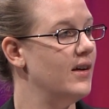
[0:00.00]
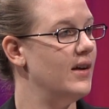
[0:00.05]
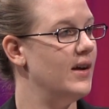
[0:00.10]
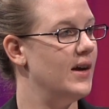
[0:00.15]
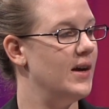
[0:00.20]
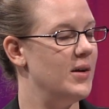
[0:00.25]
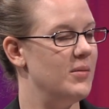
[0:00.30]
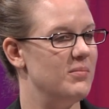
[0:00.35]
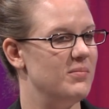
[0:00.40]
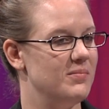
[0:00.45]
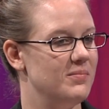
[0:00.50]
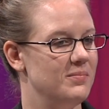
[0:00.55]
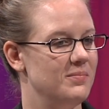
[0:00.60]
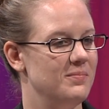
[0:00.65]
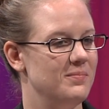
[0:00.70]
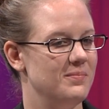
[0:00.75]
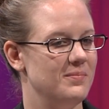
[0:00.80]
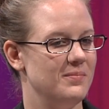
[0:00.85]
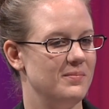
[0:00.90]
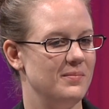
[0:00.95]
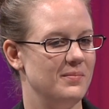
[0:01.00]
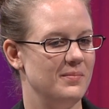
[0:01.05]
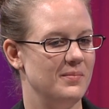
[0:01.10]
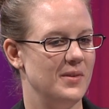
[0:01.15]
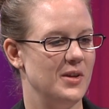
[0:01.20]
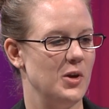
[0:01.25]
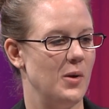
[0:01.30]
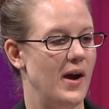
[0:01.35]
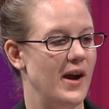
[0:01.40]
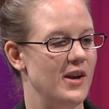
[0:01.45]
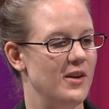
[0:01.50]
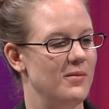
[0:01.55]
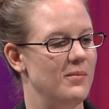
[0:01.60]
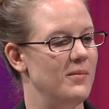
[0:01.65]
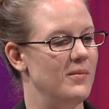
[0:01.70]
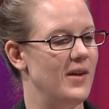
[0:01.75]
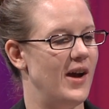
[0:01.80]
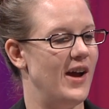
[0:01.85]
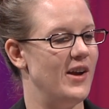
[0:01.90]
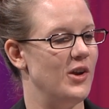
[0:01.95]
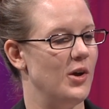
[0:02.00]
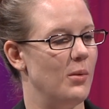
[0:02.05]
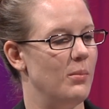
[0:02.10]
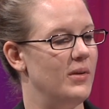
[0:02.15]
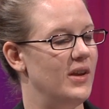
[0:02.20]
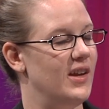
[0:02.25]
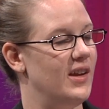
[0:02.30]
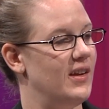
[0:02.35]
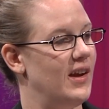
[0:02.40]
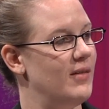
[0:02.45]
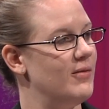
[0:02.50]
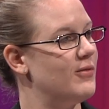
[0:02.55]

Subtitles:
I know being